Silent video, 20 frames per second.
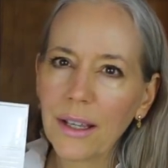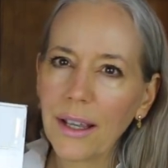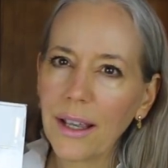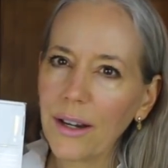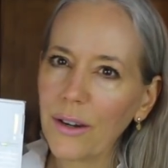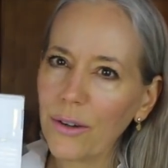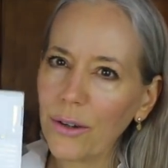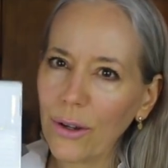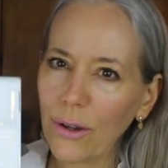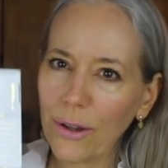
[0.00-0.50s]

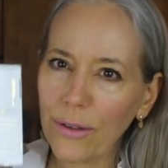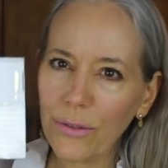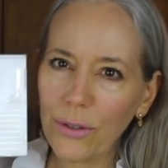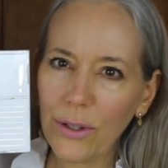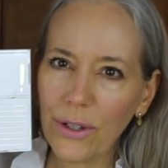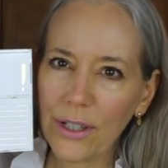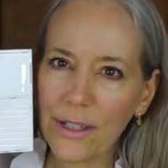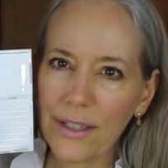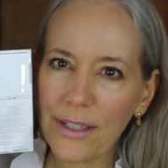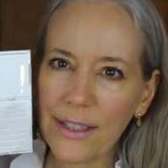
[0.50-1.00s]
I don't know if
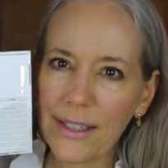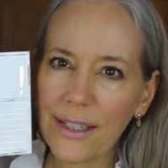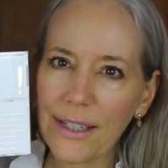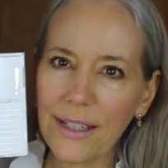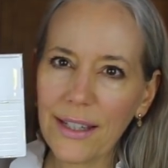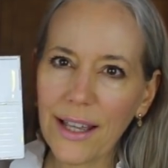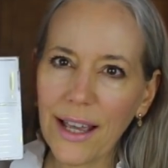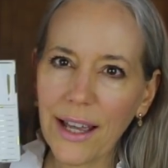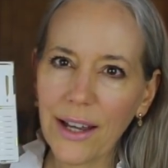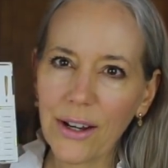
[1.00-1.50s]
you can
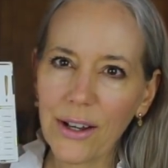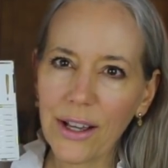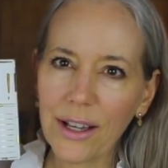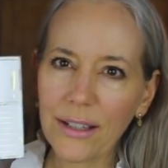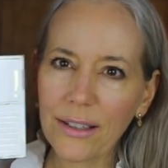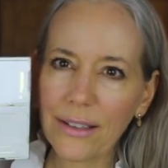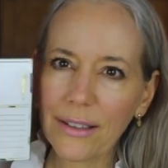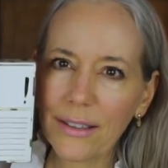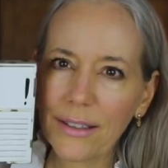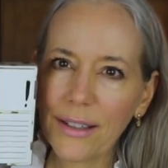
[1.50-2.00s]
see that
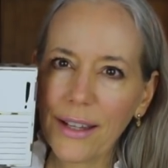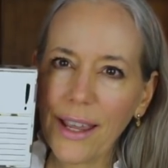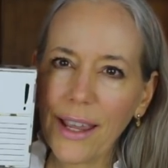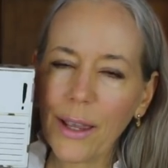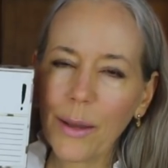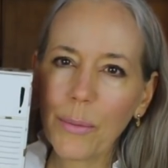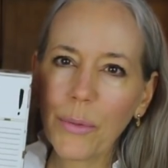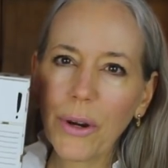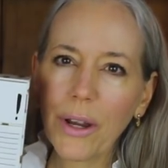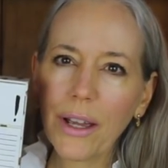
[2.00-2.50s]
on
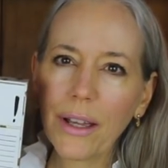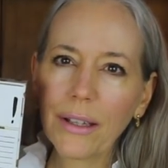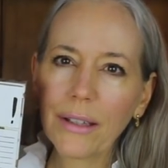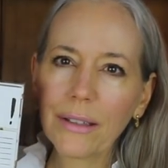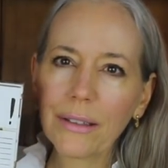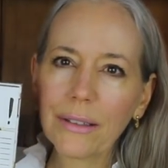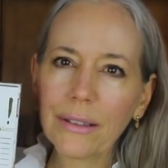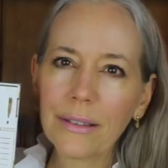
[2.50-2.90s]
camera.